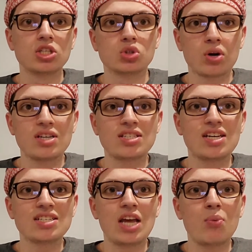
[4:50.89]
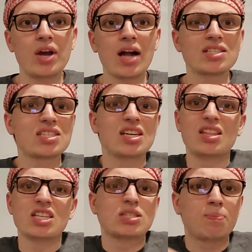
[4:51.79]
During Season 8, we got to see
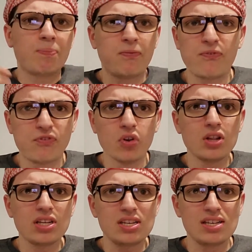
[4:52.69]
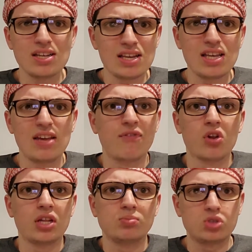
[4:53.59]
this fully
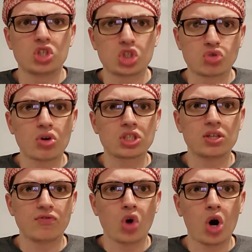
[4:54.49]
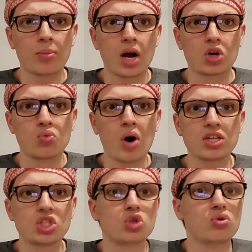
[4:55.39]
evil and destructive Garmadon who
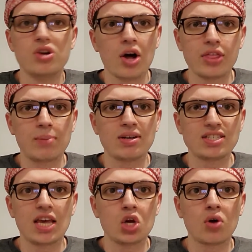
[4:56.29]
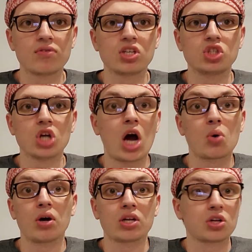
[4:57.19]
wants to do nothing but take over
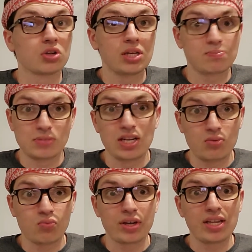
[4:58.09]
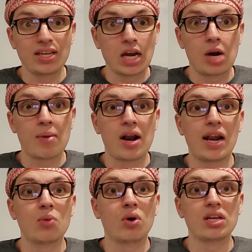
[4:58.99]
Ninjago and clearly didn't really care about
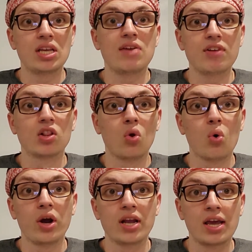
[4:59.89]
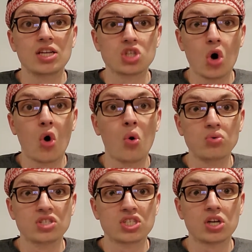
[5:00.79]
anyone, even Lloyd, his
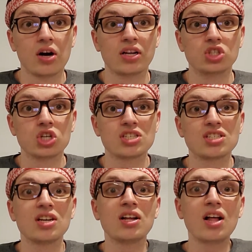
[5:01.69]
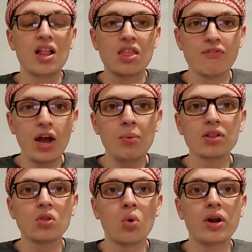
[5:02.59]
own son, and just... The fight
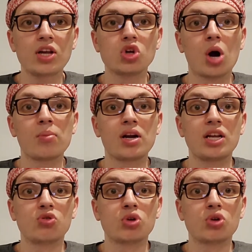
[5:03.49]
with Lloyd and Garmadon